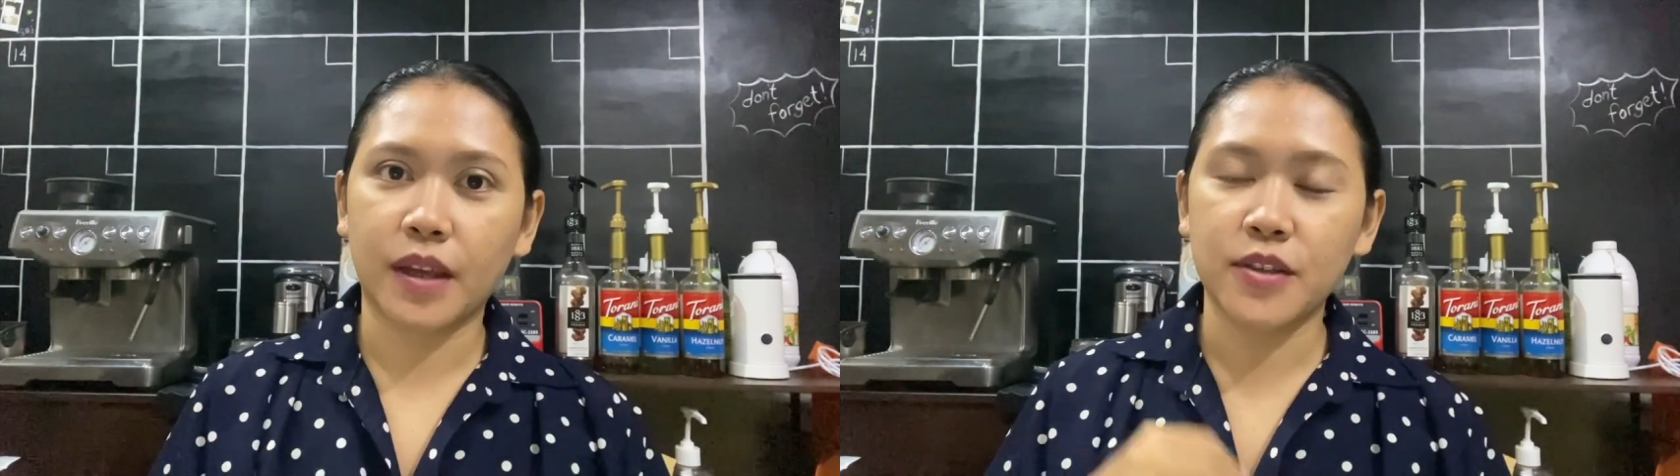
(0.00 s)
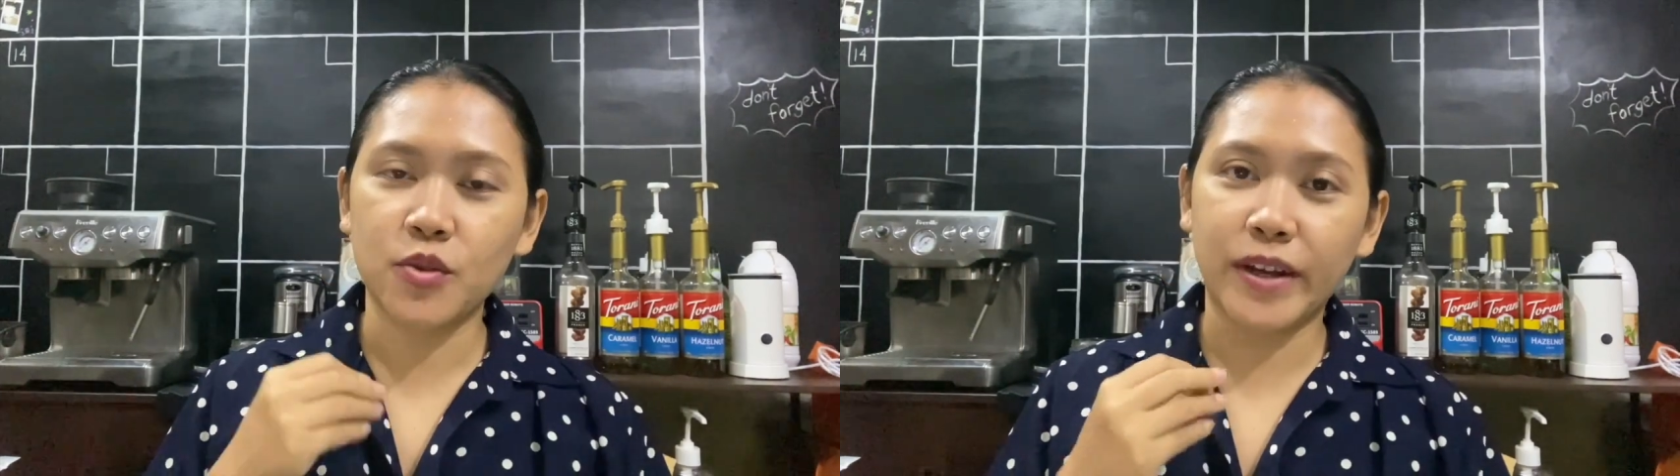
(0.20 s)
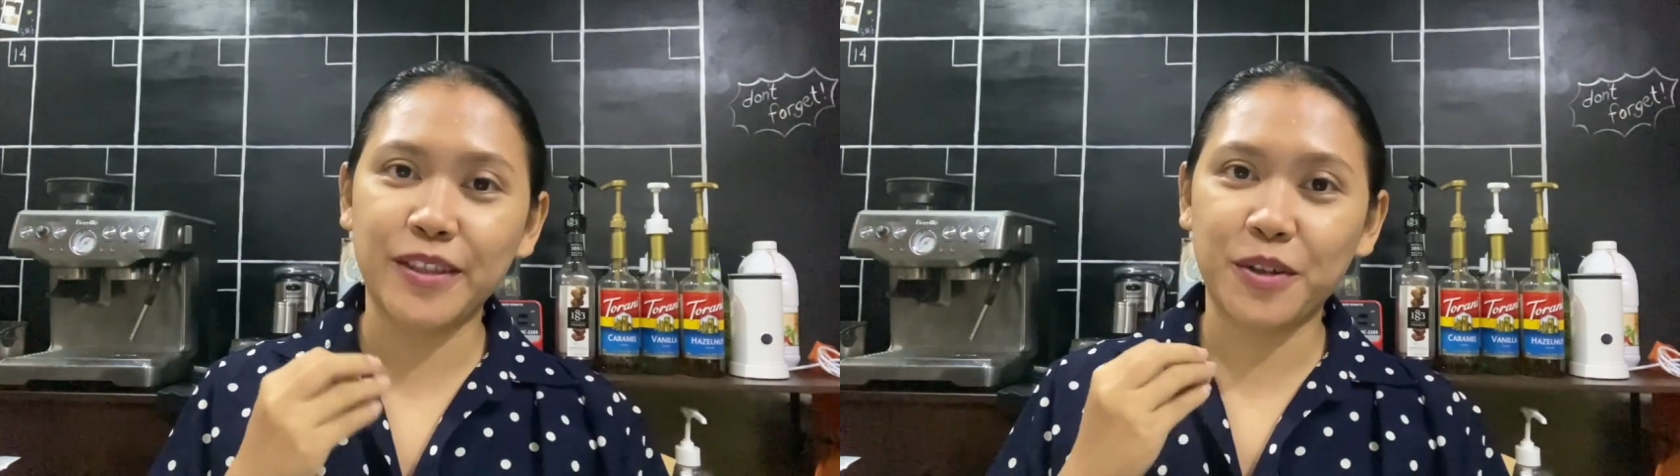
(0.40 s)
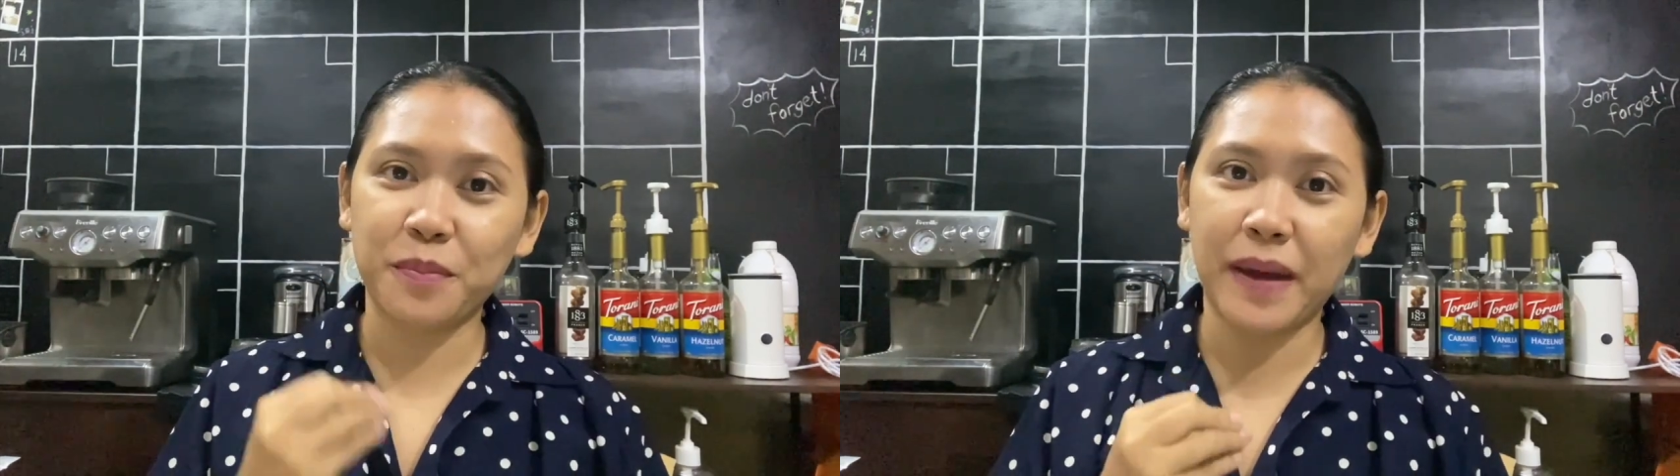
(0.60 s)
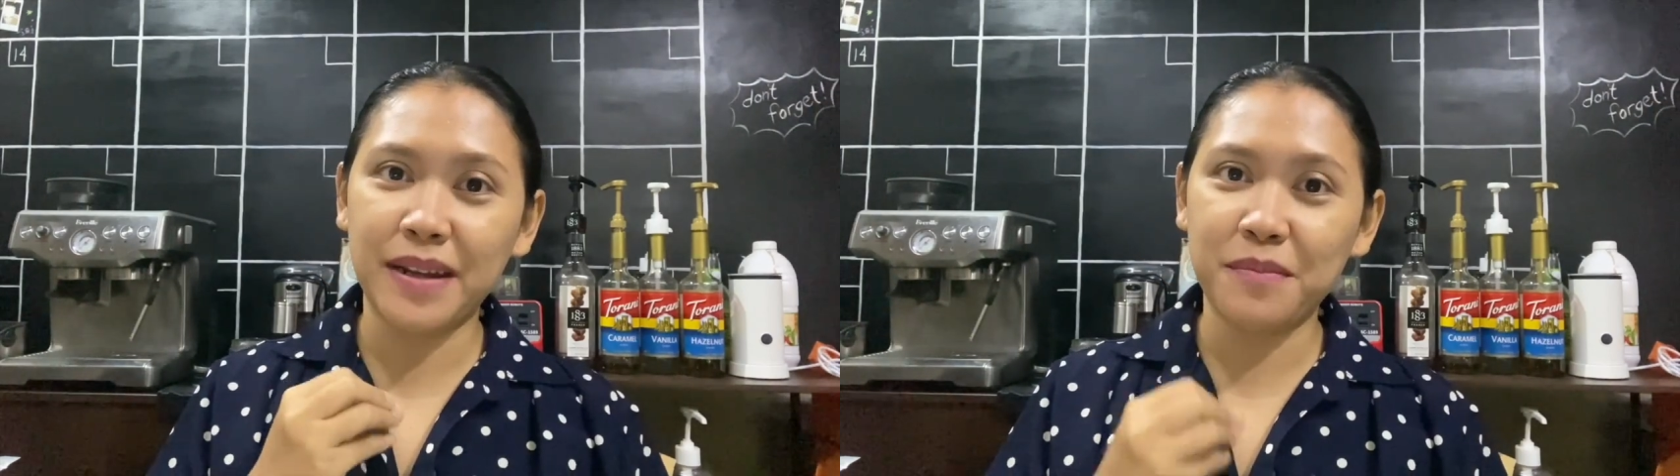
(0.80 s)
So get your
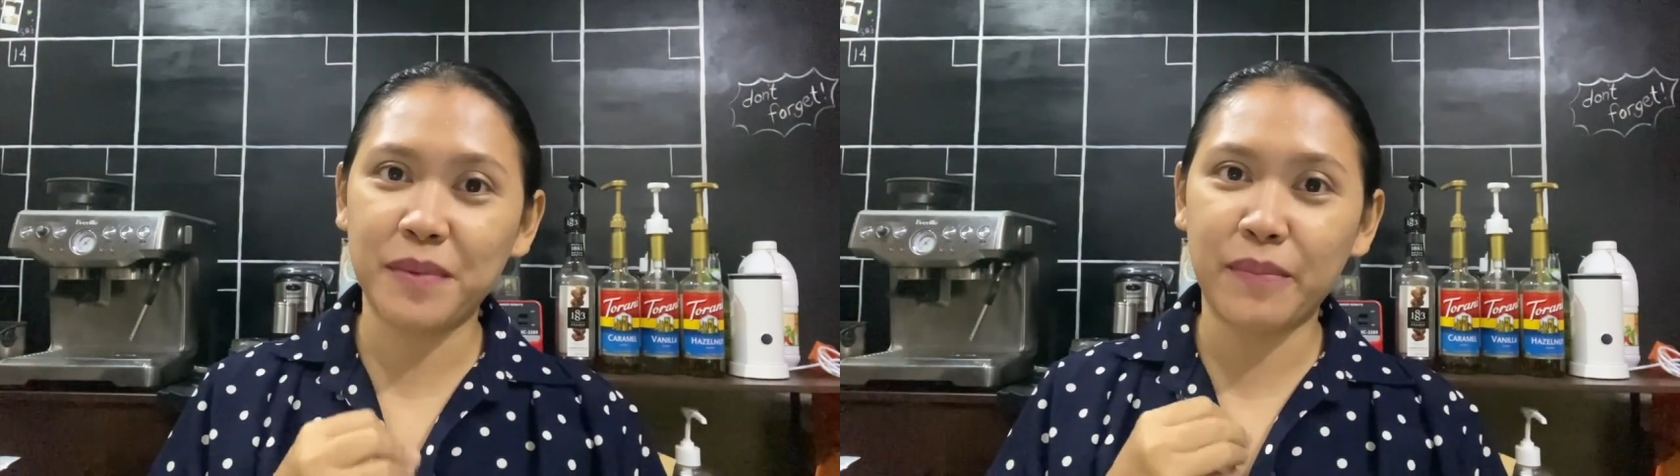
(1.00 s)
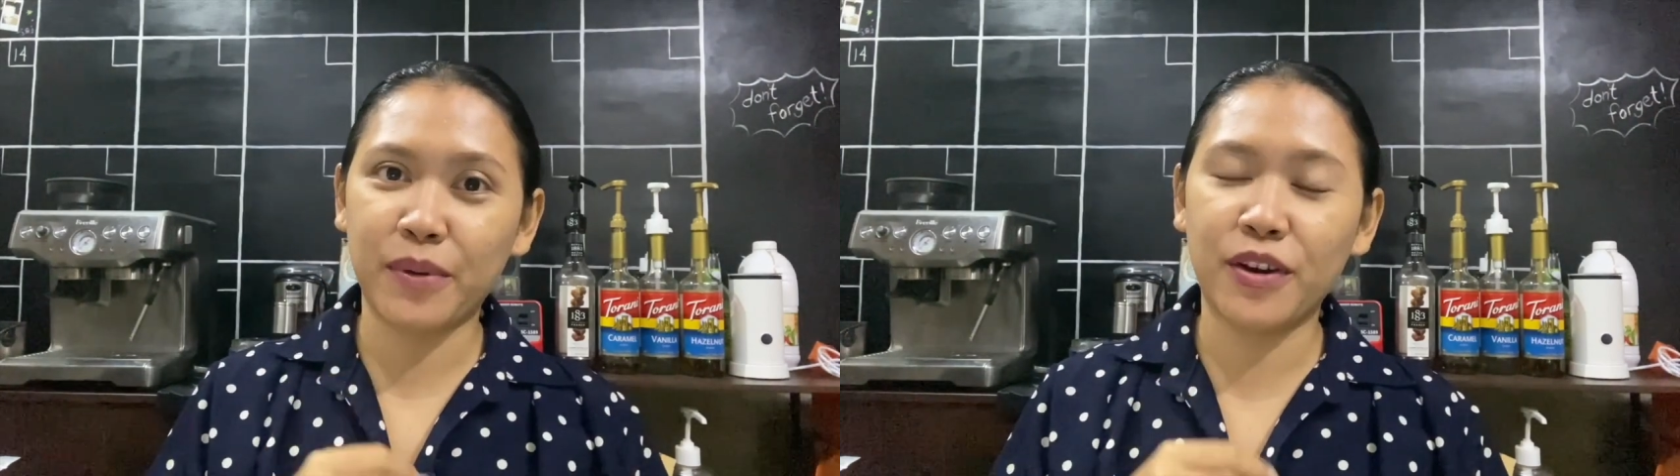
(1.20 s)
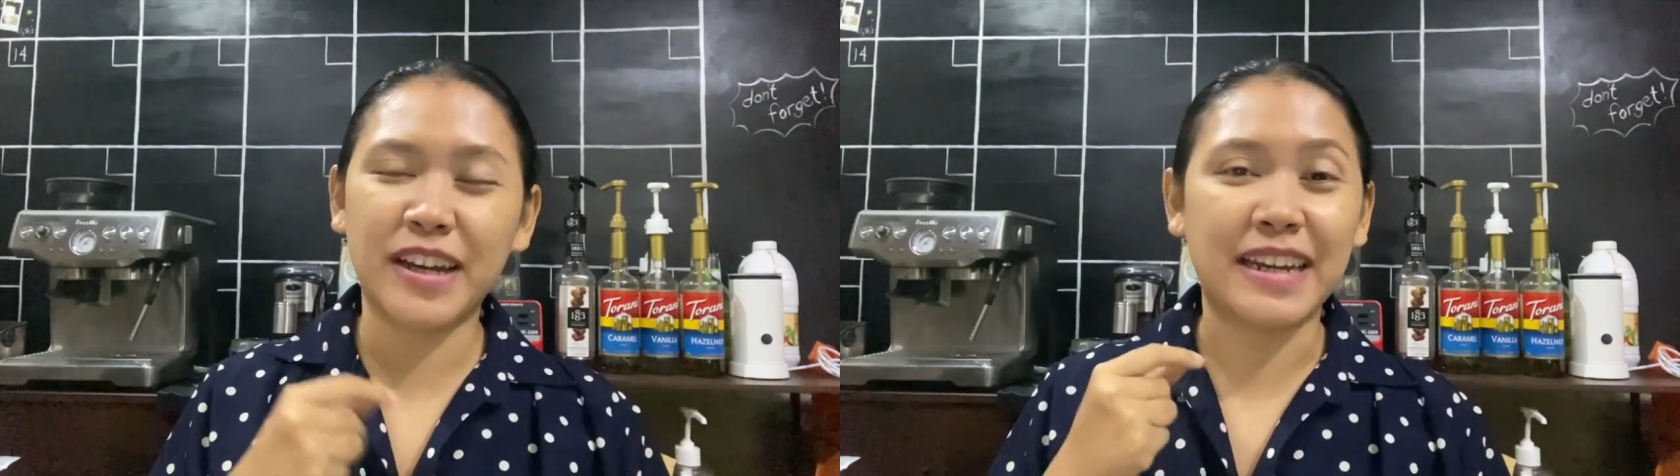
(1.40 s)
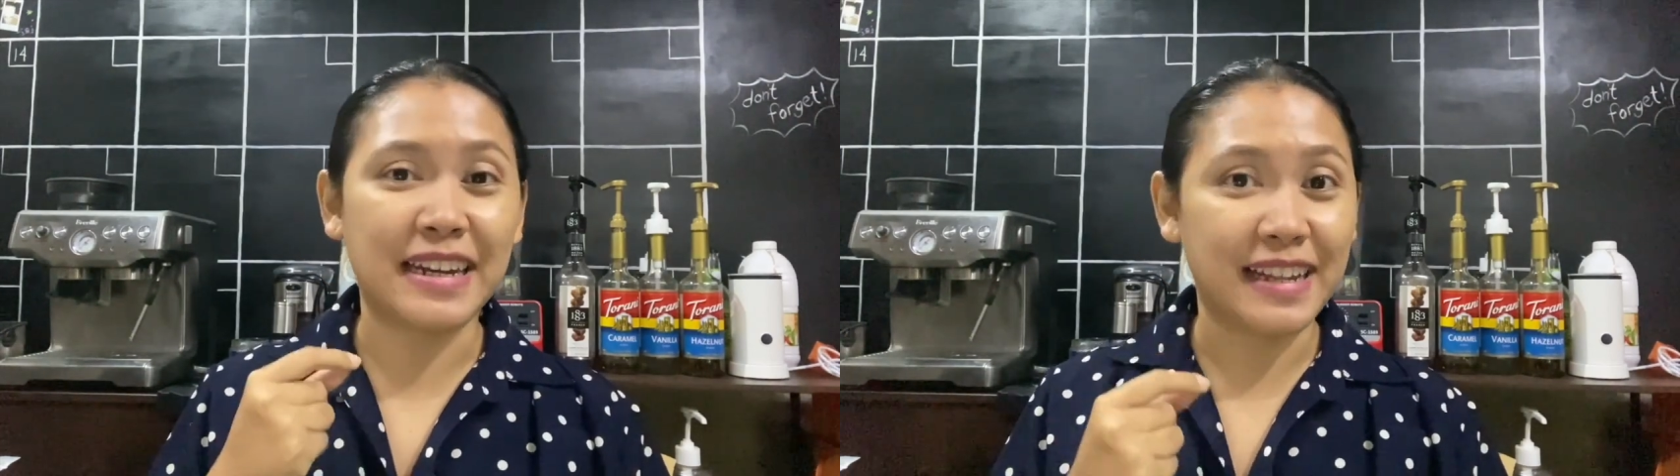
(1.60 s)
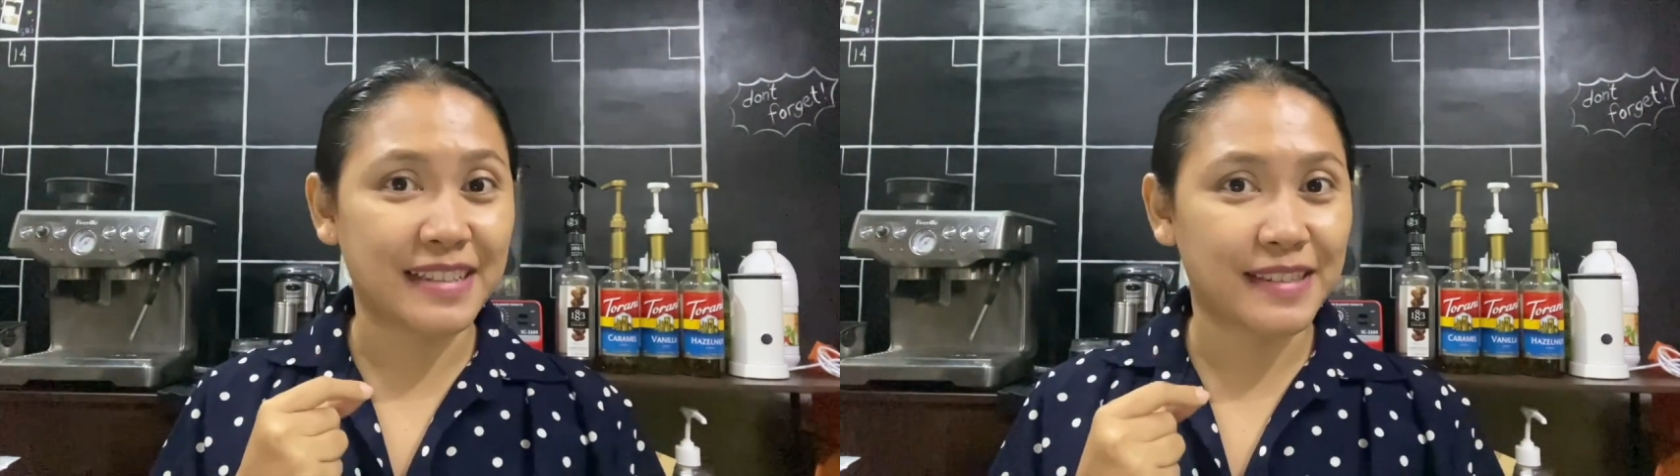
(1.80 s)
pen and paper
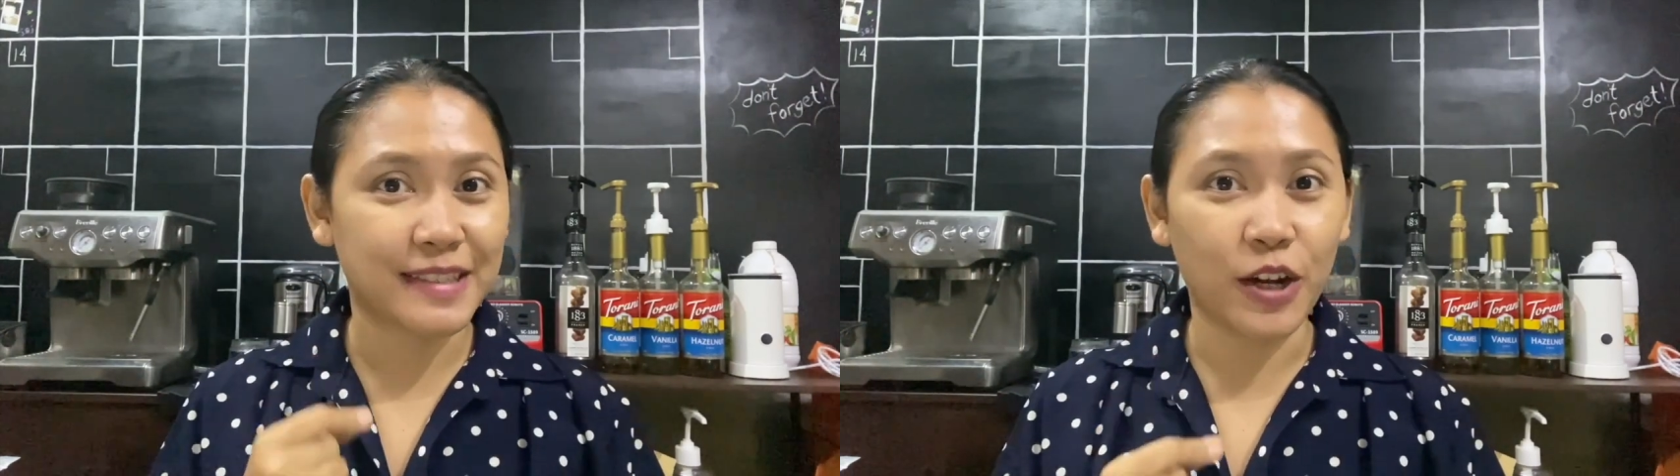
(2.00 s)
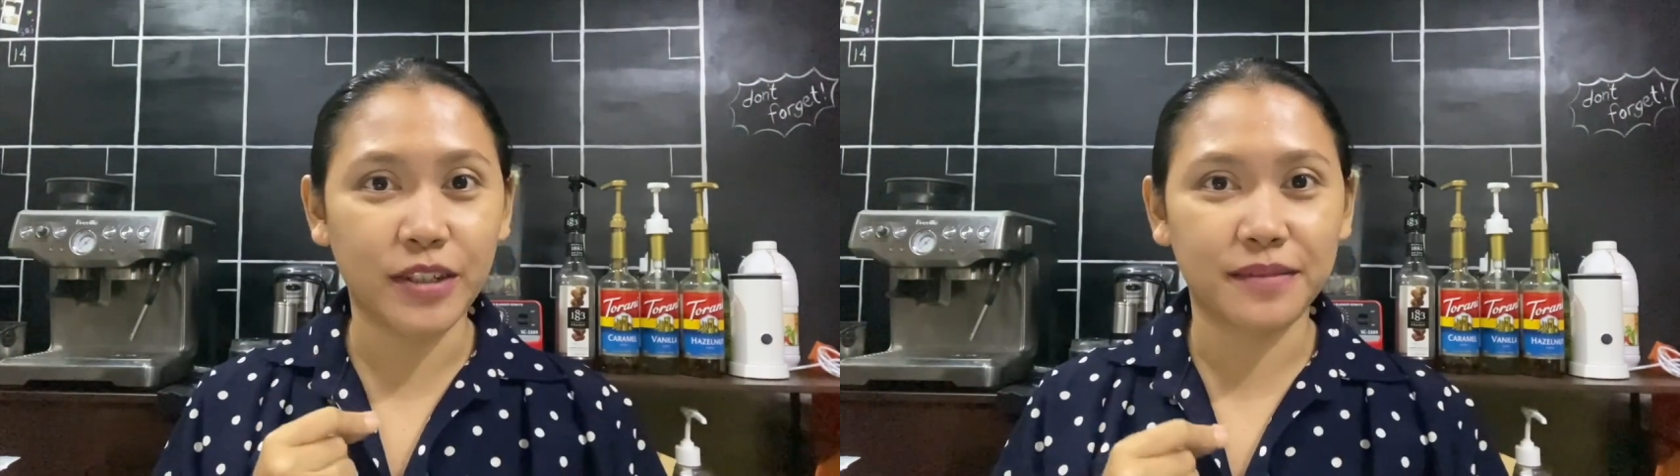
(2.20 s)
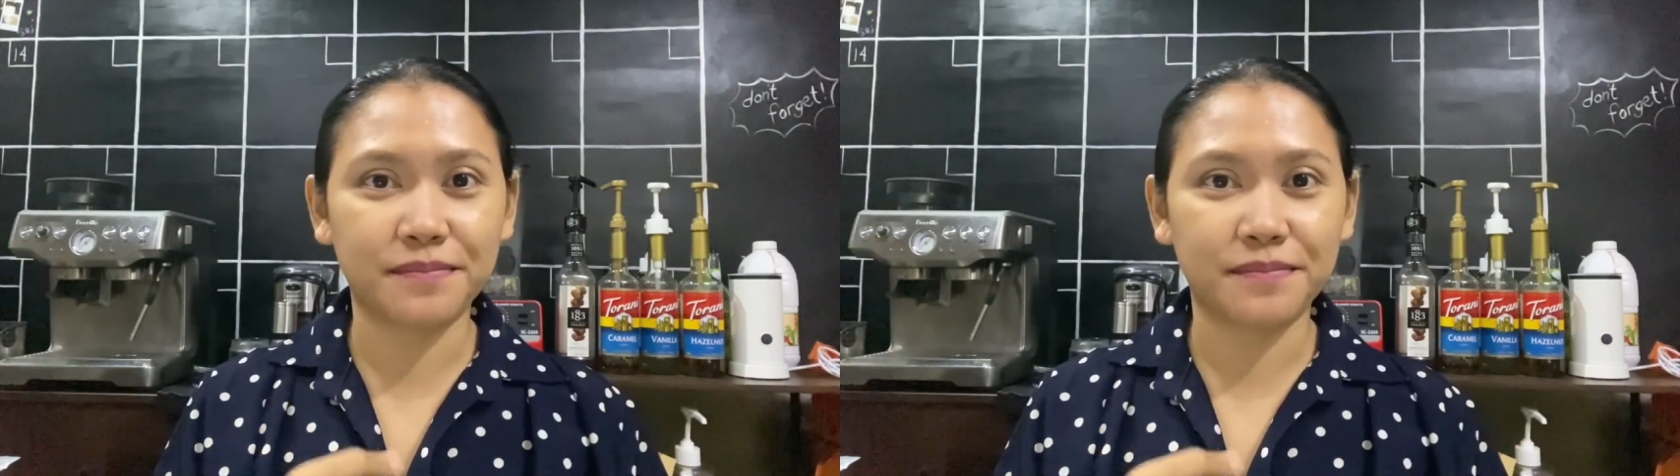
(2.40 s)
and let's start.